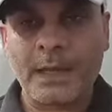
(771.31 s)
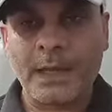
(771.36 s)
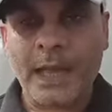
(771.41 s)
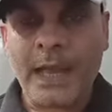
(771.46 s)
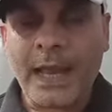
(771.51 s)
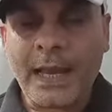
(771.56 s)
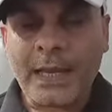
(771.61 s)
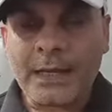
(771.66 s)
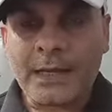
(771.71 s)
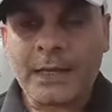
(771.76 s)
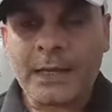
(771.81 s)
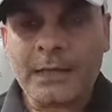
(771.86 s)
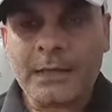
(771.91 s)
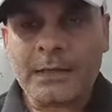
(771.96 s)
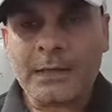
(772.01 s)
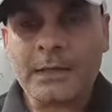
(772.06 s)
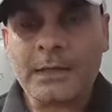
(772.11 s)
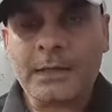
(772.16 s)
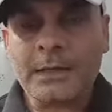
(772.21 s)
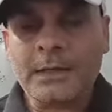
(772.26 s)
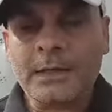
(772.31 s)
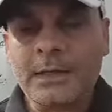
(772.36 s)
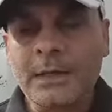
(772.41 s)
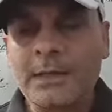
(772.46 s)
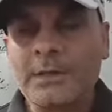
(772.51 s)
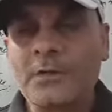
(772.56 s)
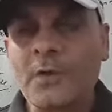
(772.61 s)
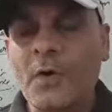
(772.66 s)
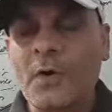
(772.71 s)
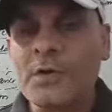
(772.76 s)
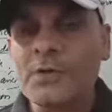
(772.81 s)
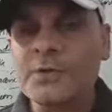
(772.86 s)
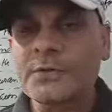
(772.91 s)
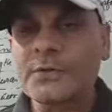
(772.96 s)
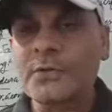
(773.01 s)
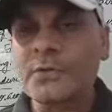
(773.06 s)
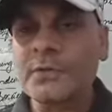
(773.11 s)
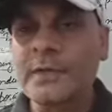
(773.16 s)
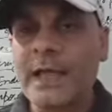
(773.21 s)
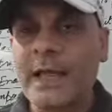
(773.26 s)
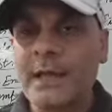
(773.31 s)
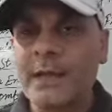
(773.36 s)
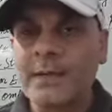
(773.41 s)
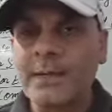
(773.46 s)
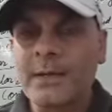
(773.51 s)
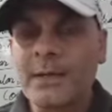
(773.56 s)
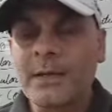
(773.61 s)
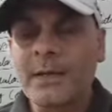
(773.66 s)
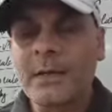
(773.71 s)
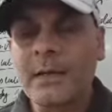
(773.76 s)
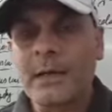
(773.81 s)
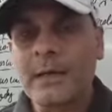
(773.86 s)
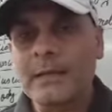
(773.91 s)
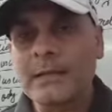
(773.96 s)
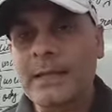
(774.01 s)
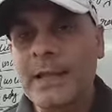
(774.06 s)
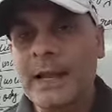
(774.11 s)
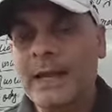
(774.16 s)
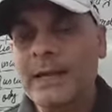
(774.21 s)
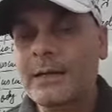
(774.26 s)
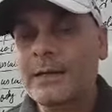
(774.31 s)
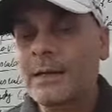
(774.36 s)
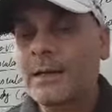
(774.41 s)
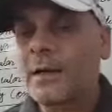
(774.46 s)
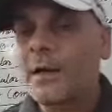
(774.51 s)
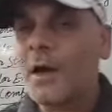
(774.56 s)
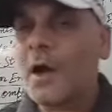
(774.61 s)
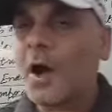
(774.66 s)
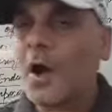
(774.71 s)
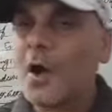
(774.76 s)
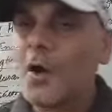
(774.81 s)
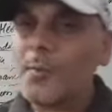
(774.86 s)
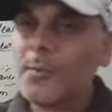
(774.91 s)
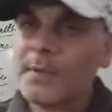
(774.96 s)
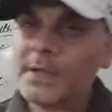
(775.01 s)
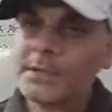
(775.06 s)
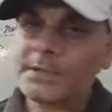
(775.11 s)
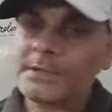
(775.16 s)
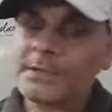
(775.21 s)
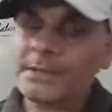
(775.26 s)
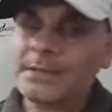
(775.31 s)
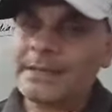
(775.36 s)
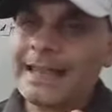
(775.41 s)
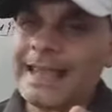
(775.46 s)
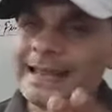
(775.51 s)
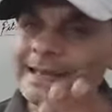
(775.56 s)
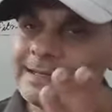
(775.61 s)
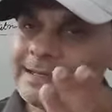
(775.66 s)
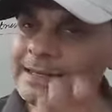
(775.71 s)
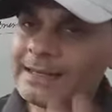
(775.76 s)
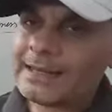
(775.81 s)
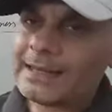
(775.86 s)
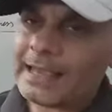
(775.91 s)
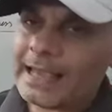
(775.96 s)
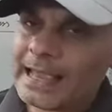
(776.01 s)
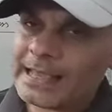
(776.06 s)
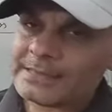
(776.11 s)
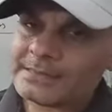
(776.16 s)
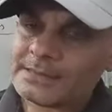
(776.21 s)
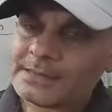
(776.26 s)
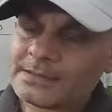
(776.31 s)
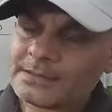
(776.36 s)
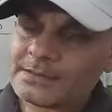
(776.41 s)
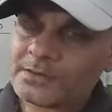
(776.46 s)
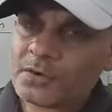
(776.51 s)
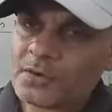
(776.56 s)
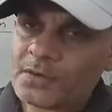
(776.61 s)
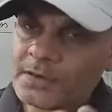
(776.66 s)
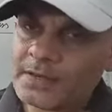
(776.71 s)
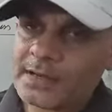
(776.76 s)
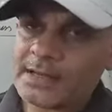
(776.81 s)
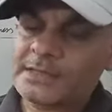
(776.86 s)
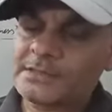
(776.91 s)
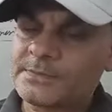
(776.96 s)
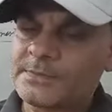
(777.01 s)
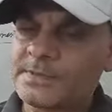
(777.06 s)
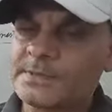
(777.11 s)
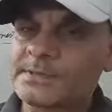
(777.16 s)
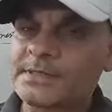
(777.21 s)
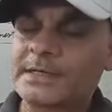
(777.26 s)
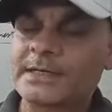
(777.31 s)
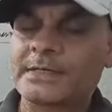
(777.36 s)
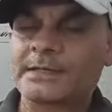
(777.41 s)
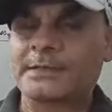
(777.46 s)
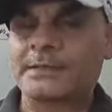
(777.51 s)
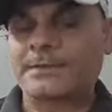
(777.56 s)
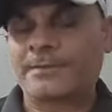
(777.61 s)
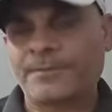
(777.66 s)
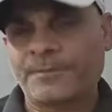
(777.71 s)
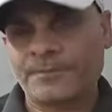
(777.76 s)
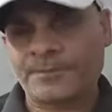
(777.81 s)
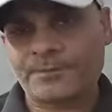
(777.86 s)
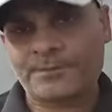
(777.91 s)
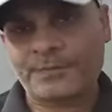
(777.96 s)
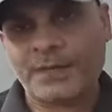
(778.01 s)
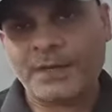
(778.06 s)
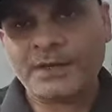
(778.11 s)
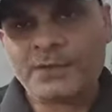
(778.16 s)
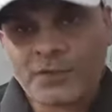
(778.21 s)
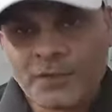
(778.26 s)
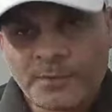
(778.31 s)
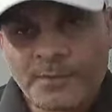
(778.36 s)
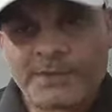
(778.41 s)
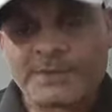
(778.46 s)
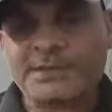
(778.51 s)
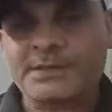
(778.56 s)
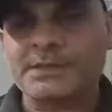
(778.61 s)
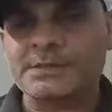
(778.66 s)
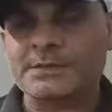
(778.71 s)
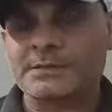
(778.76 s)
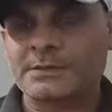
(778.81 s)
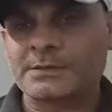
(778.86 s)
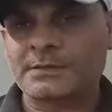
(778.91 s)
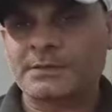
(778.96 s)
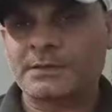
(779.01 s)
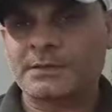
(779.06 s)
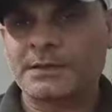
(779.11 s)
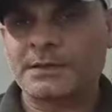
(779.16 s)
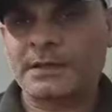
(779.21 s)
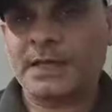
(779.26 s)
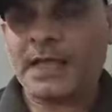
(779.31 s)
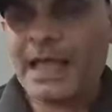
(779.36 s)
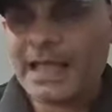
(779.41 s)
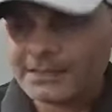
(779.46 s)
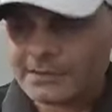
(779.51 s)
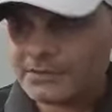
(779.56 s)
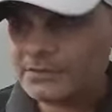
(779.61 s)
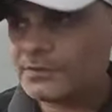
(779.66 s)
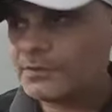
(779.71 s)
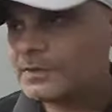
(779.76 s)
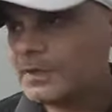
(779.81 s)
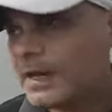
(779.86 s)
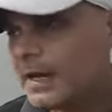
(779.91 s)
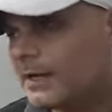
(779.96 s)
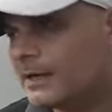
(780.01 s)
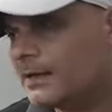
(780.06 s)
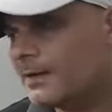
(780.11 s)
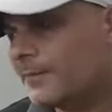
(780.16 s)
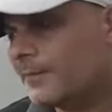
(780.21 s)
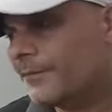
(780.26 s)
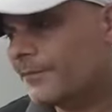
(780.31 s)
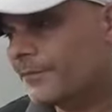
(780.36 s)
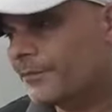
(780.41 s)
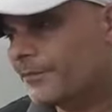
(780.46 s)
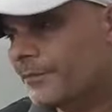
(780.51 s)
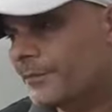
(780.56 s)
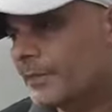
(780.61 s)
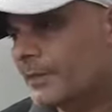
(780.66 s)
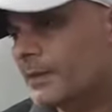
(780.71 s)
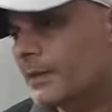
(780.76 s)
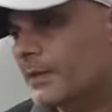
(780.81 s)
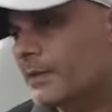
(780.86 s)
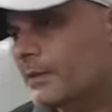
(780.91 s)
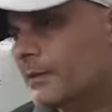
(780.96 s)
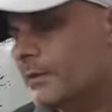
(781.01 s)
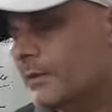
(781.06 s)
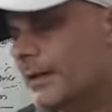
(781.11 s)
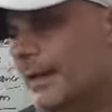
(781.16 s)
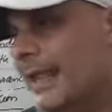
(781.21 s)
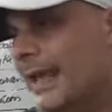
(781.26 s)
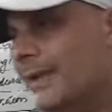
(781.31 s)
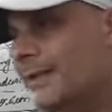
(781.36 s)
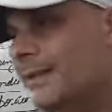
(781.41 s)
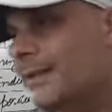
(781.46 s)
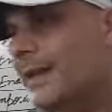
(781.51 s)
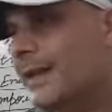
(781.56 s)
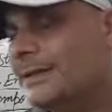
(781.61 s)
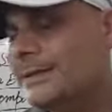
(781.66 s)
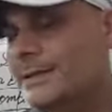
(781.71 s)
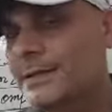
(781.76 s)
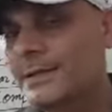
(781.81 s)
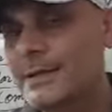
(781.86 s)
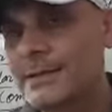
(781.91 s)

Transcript: And it also that how much lactic acid tolerance present in your muscles. As you know that the lactic acid